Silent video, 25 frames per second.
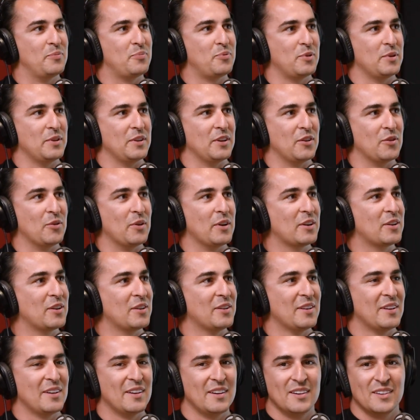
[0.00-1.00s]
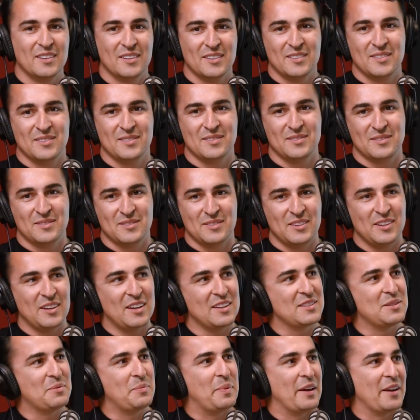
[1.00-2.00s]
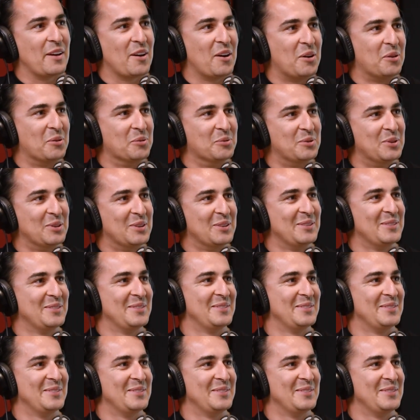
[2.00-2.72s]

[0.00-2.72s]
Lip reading: pretty quick. It gets a bit cold.